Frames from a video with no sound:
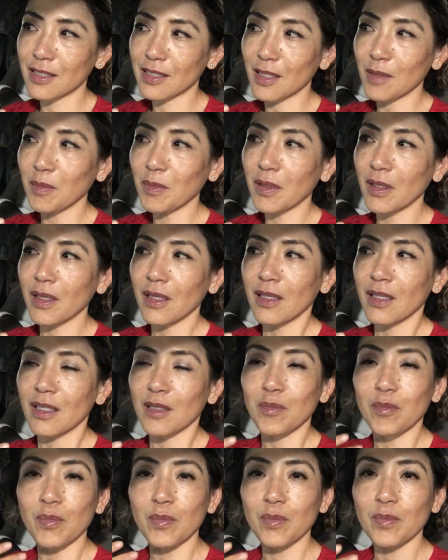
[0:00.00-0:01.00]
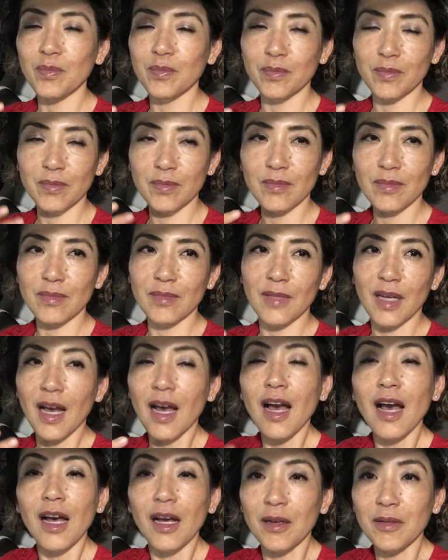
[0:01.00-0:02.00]
something that
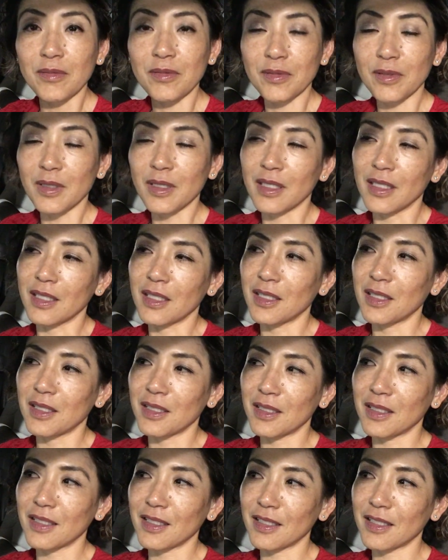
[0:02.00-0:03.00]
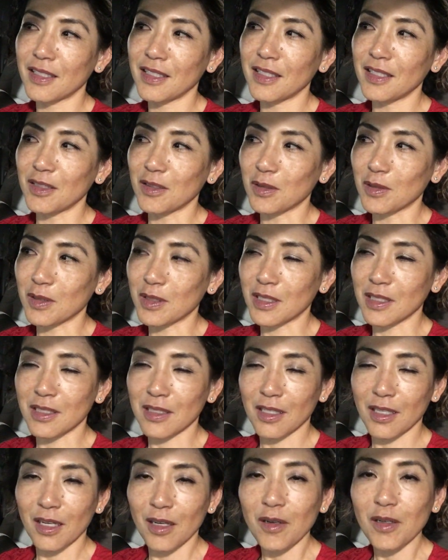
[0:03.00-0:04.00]
have this
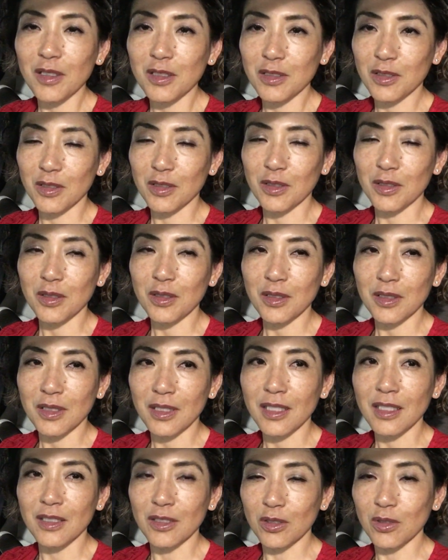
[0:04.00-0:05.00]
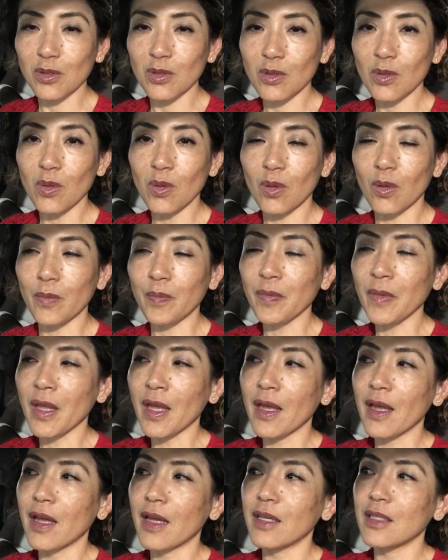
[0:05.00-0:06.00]
character in your soul.
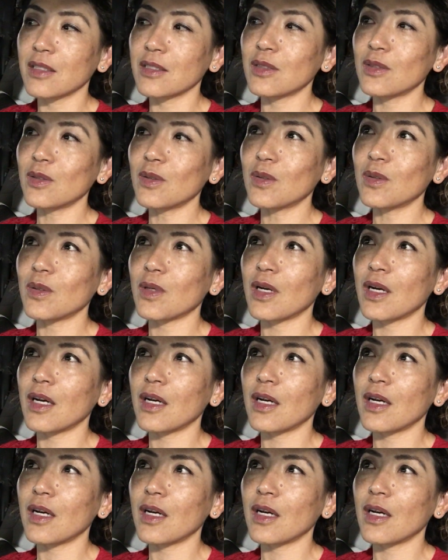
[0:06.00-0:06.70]
So